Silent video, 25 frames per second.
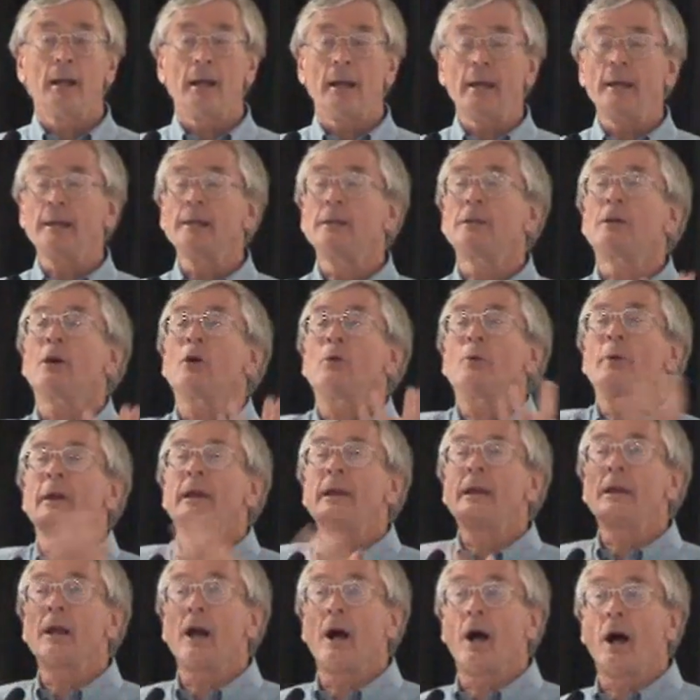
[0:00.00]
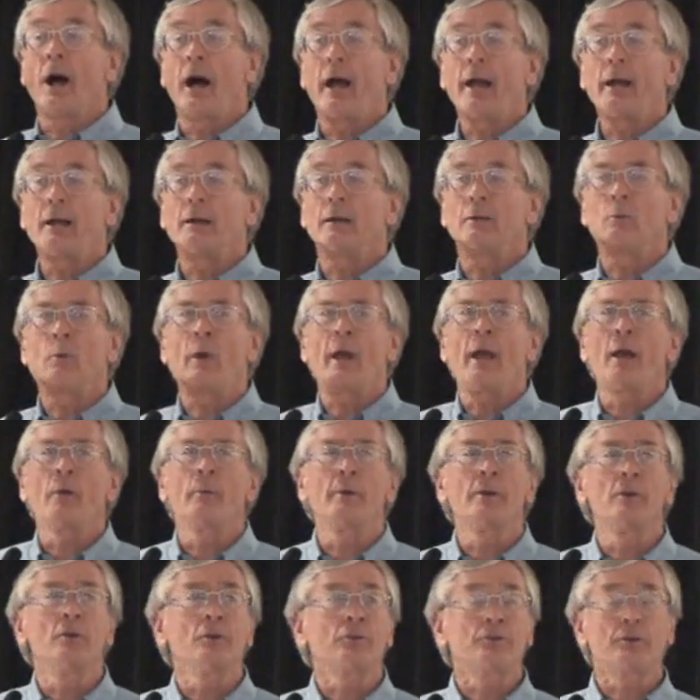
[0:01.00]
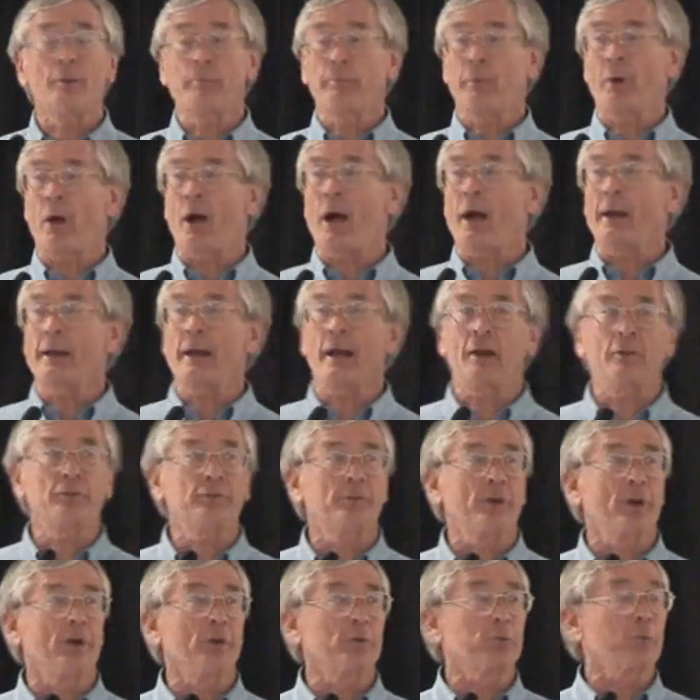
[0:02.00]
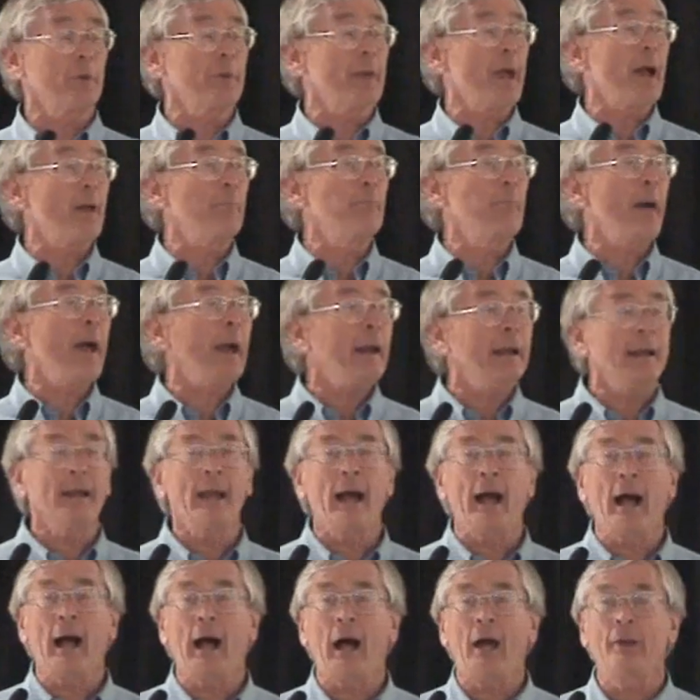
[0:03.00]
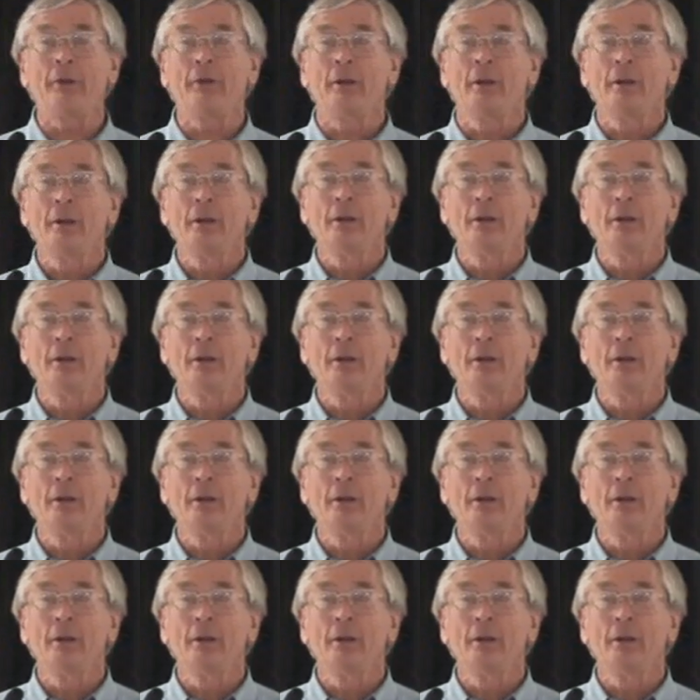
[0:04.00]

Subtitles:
in Ku-ring-gai, where we used to pride ourselves with our backyard,